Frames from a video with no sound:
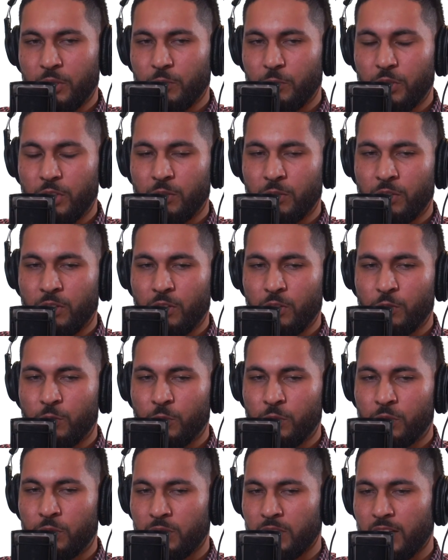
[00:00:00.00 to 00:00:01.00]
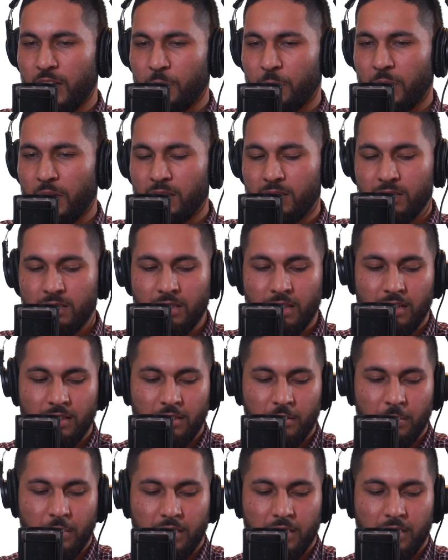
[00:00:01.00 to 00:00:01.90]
we don't know. We're only hypothesizing,